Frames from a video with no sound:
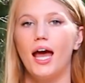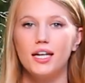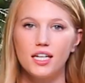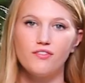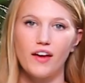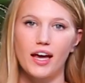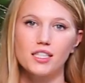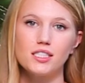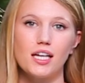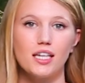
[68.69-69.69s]
in
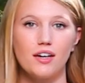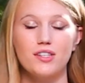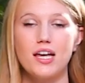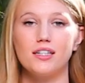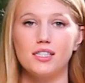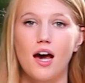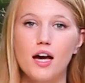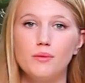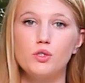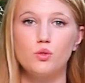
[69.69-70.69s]
advance and give it that
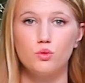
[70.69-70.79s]
time to